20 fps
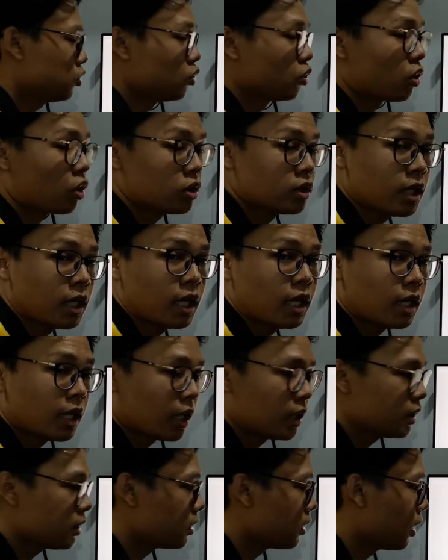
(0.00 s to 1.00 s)
rotate
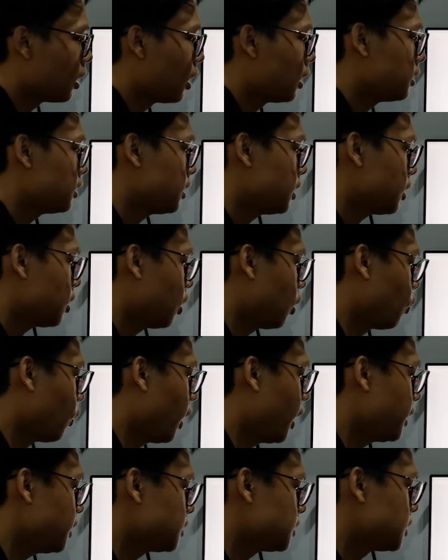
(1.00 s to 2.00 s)
it
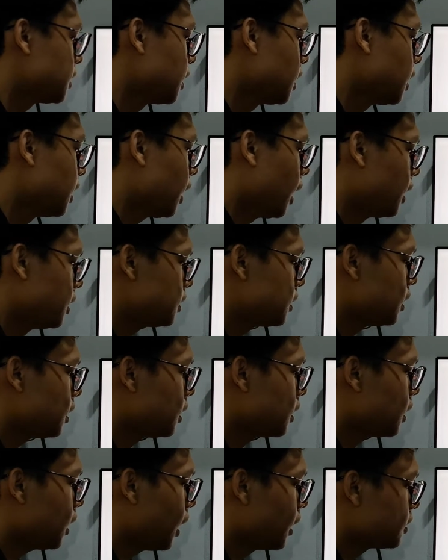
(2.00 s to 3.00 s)
anti-clockwise
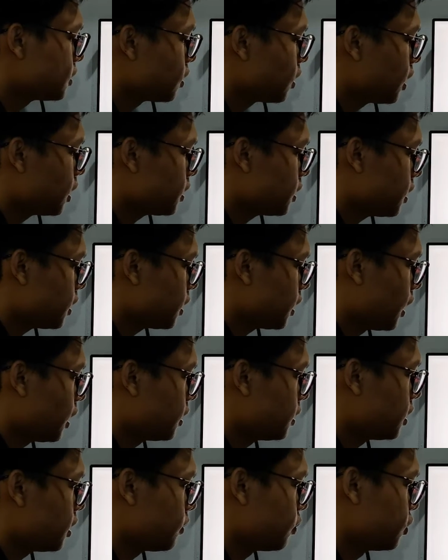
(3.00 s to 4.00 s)
until the isolated
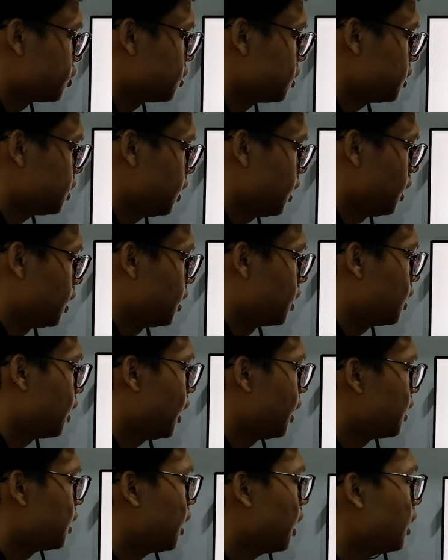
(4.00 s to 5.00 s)
at third position,
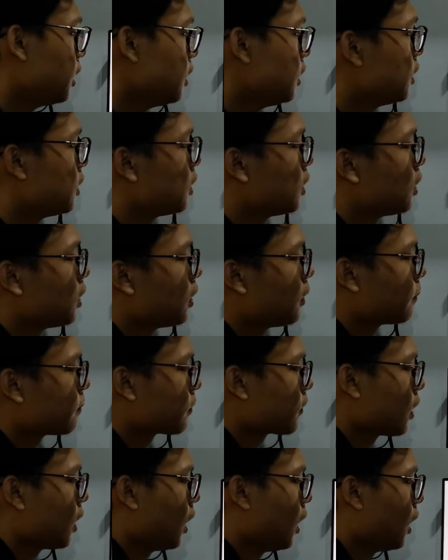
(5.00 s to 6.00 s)
and then
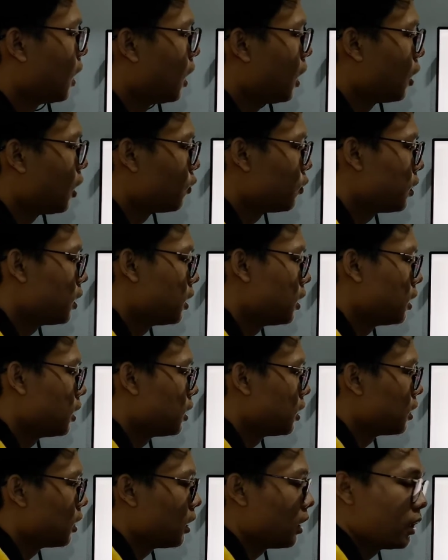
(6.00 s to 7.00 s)

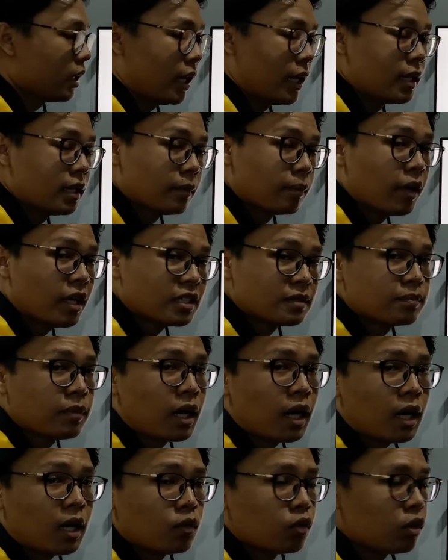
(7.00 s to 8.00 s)
the bus
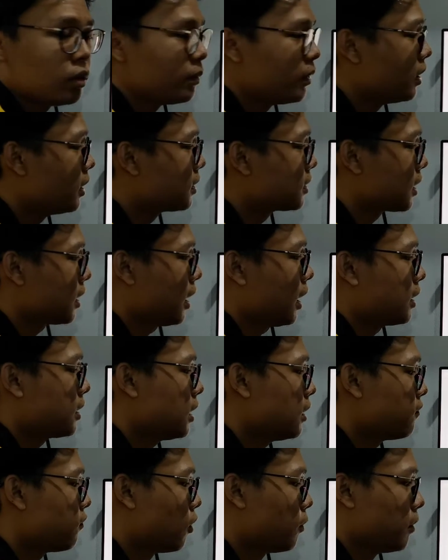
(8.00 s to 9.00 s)
bar will be
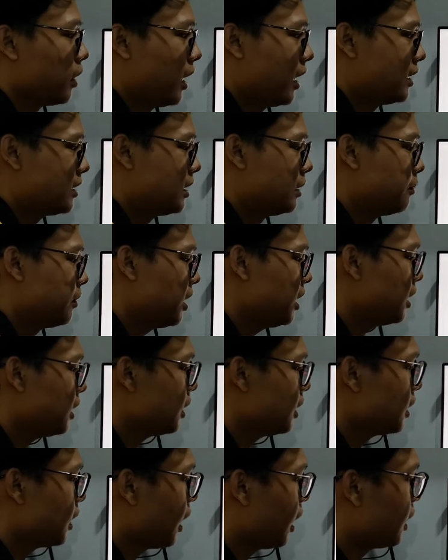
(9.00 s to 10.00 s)
disconnected from the
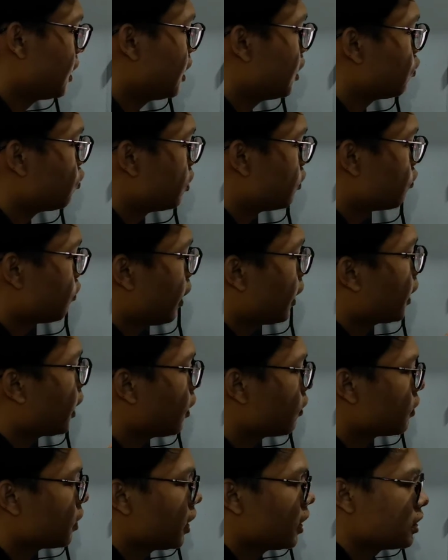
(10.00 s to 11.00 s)
ACB, and then we
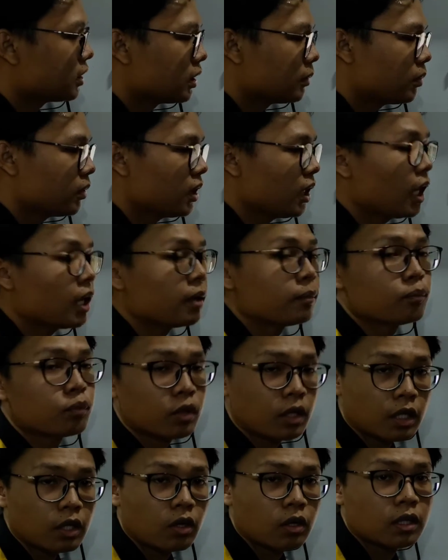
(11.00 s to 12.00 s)
rack out the ACB and
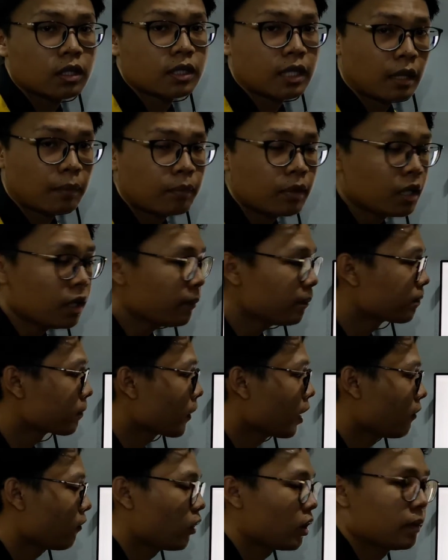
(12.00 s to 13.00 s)
put it on the table
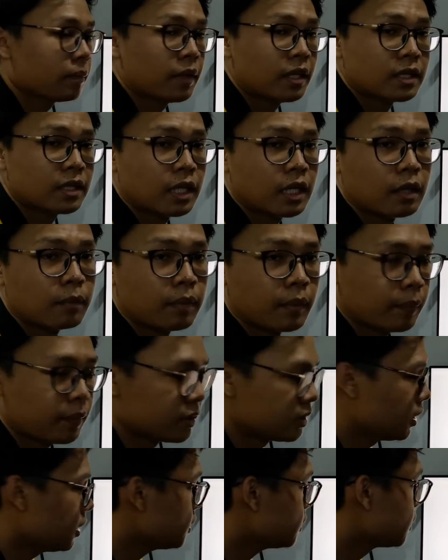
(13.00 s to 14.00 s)
for the maintenance
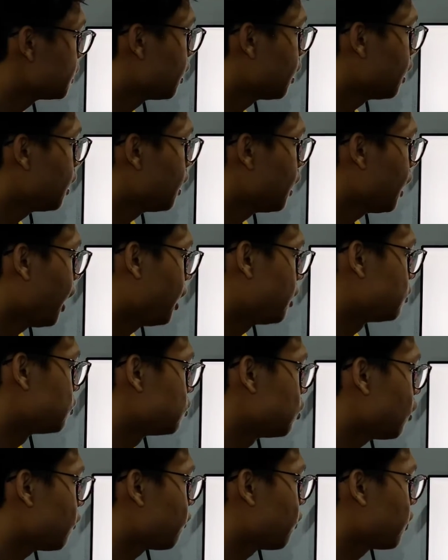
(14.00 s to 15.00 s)
purposes.
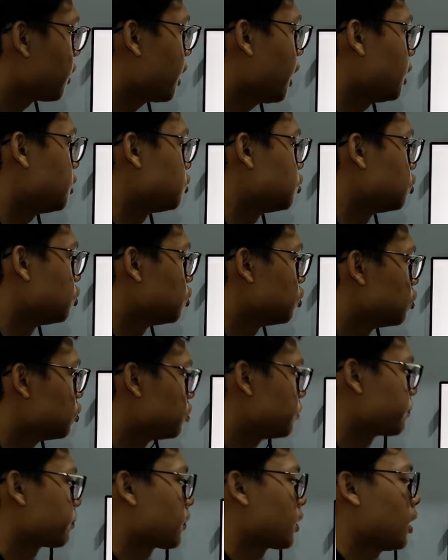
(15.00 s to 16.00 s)
And not forget
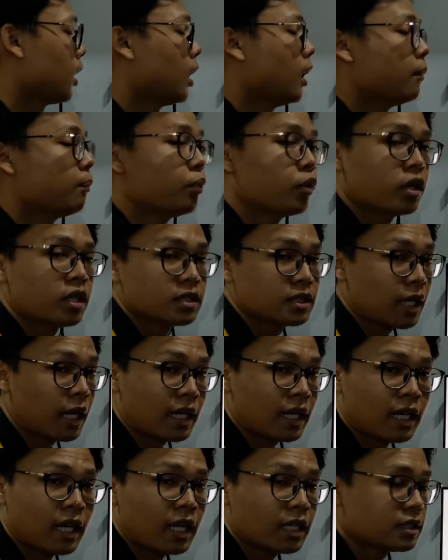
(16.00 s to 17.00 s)
to put the
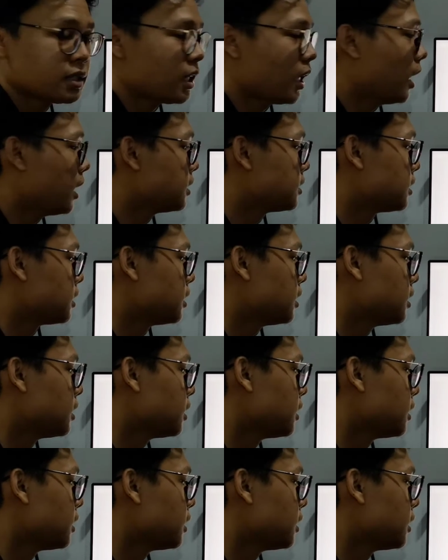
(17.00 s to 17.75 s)
signage as